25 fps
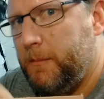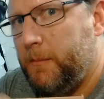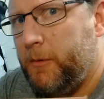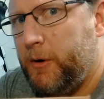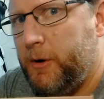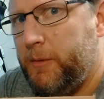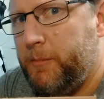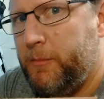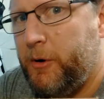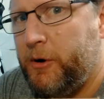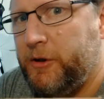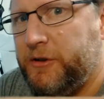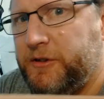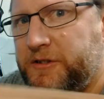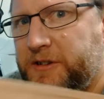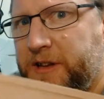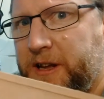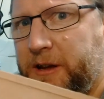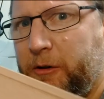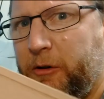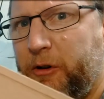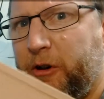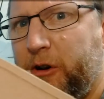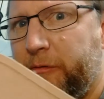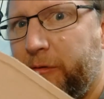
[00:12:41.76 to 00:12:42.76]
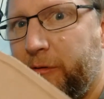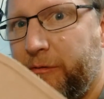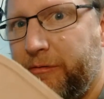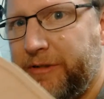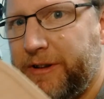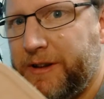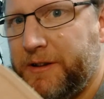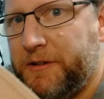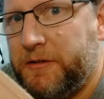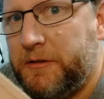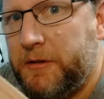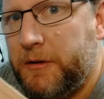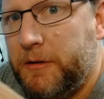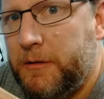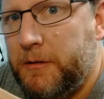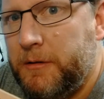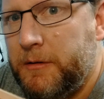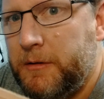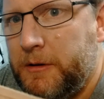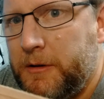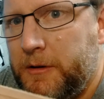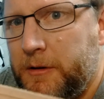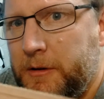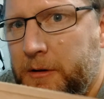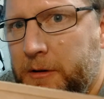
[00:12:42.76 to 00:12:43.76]
my mindset on other vids
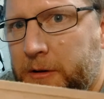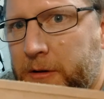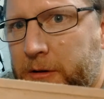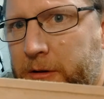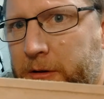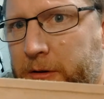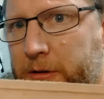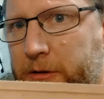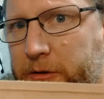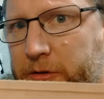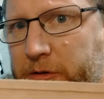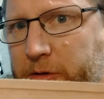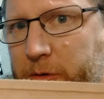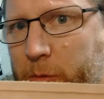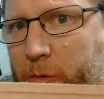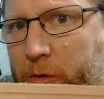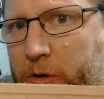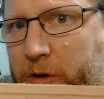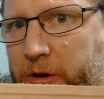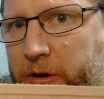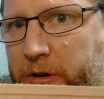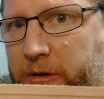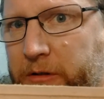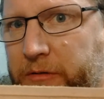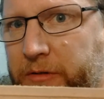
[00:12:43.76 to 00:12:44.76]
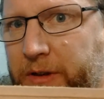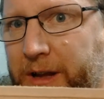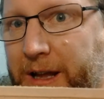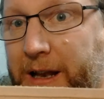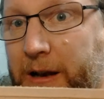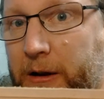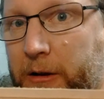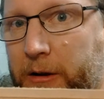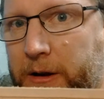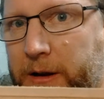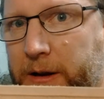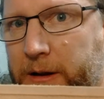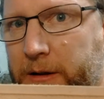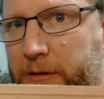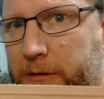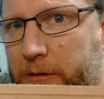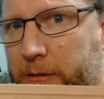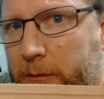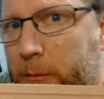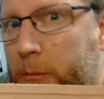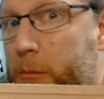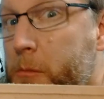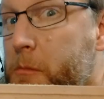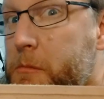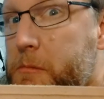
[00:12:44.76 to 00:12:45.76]
as to why I think like this.
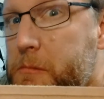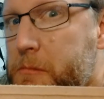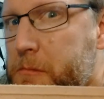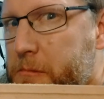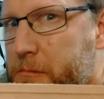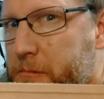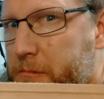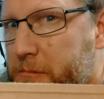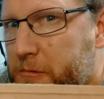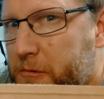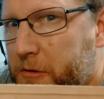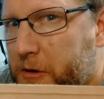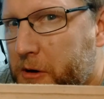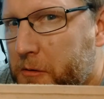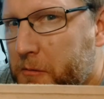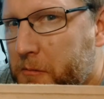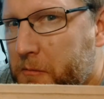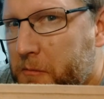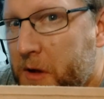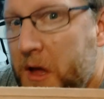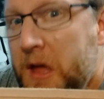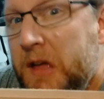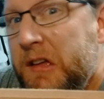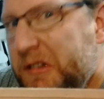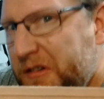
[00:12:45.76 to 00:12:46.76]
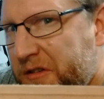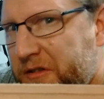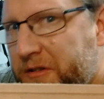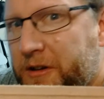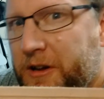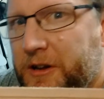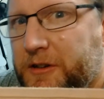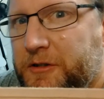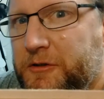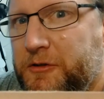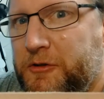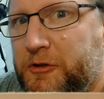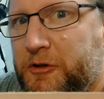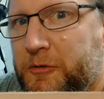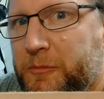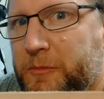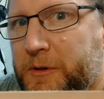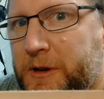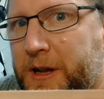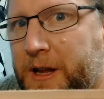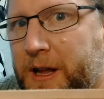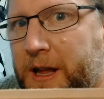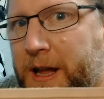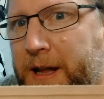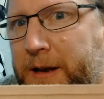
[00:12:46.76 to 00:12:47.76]
Okay. Thanks for joining
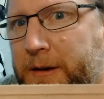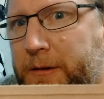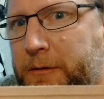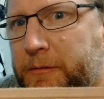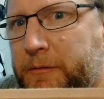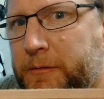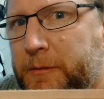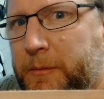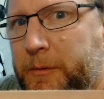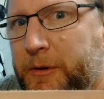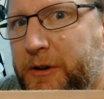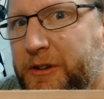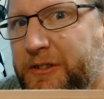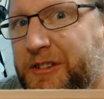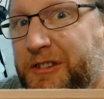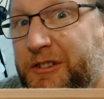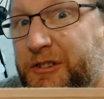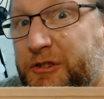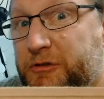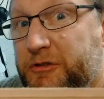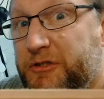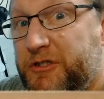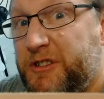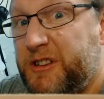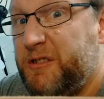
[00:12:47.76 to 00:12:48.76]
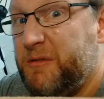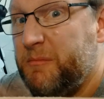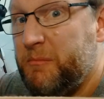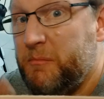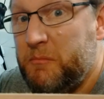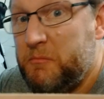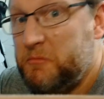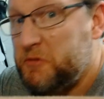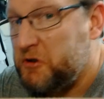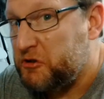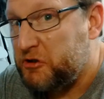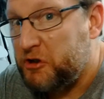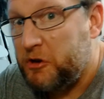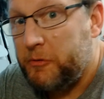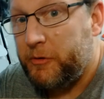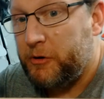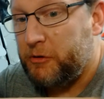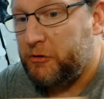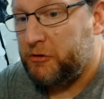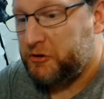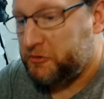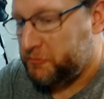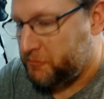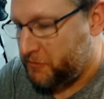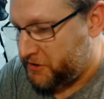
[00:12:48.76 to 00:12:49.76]
me again. If anybody's interested and just come
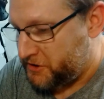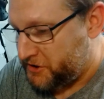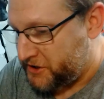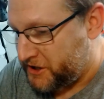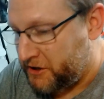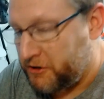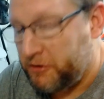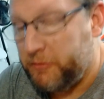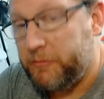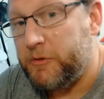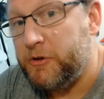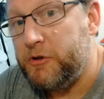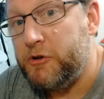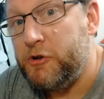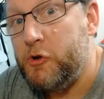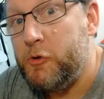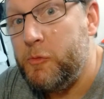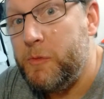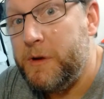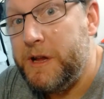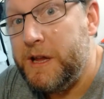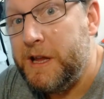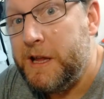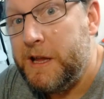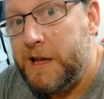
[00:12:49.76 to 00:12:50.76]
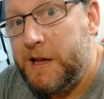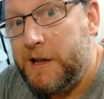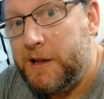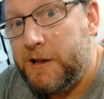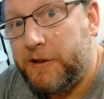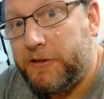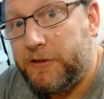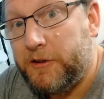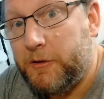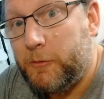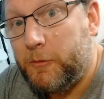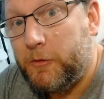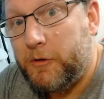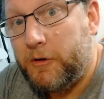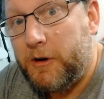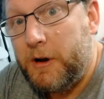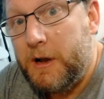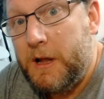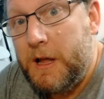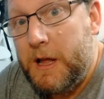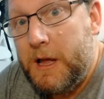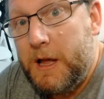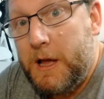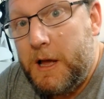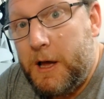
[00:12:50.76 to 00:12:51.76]
across my channel, I'm a newbie as it were.
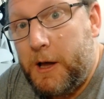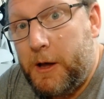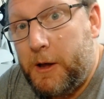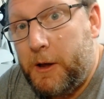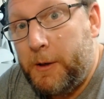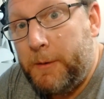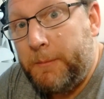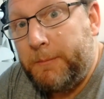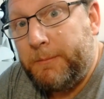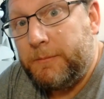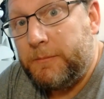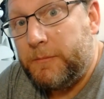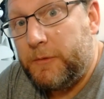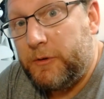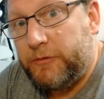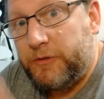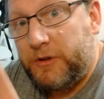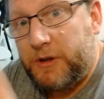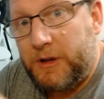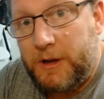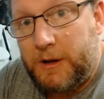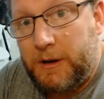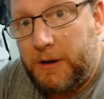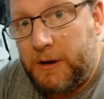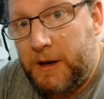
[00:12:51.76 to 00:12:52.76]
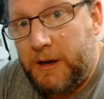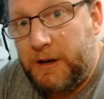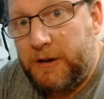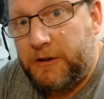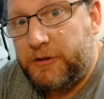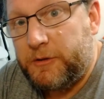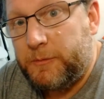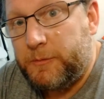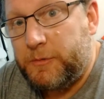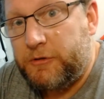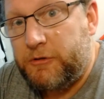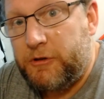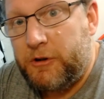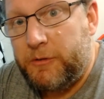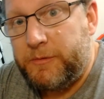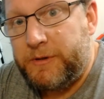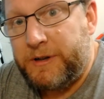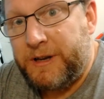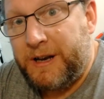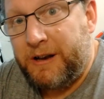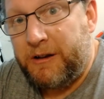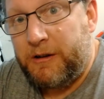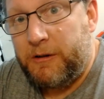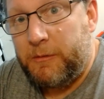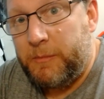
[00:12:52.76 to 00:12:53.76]
Obviously click the subscribe
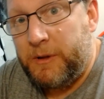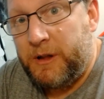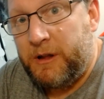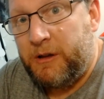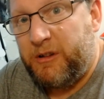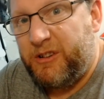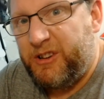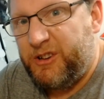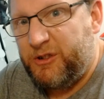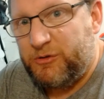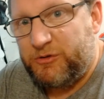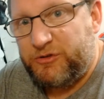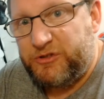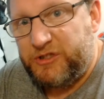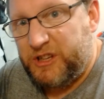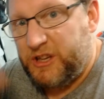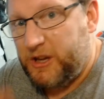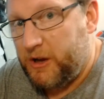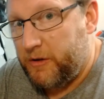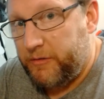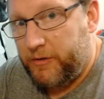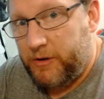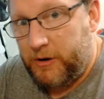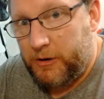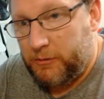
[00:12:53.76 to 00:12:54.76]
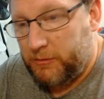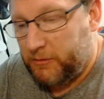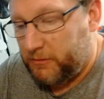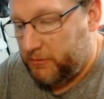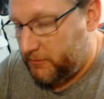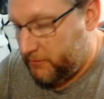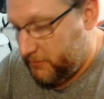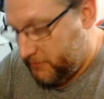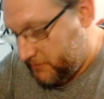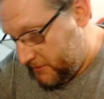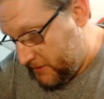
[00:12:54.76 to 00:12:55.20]
channel and the bell and you'll see other little